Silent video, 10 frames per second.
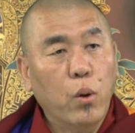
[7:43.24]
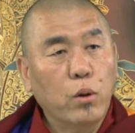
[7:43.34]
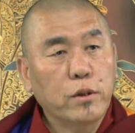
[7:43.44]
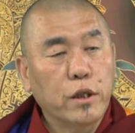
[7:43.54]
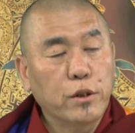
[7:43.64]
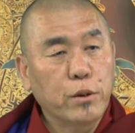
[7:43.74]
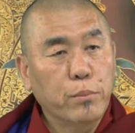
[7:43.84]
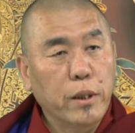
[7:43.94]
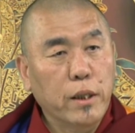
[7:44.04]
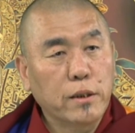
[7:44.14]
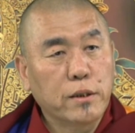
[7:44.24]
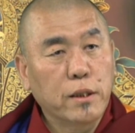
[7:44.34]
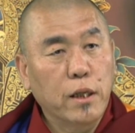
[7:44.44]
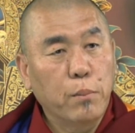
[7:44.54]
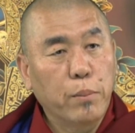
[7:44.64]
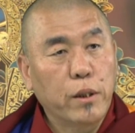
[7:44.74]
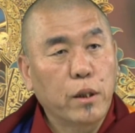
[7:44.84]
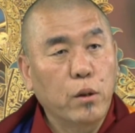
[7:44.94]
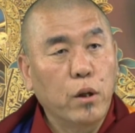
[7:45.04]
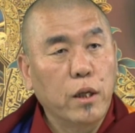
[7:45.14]
sentient beings, and
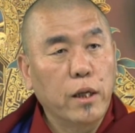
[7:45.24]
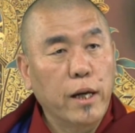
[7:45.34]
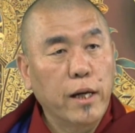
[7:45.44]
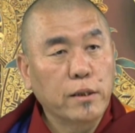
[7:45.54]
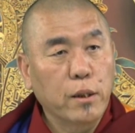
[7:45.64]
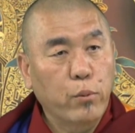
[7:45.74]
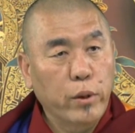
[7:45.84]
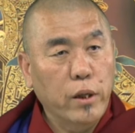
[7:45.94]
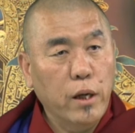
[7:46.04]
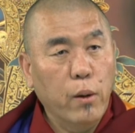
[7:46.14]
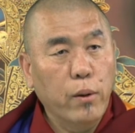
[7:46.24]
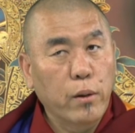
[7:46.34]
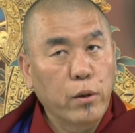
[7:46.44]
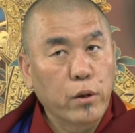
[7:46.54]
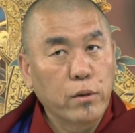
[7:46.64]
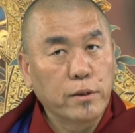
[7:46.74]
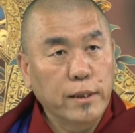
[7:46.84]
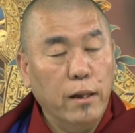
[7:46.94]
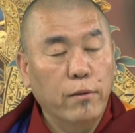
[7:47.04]
particularly as we ourselves,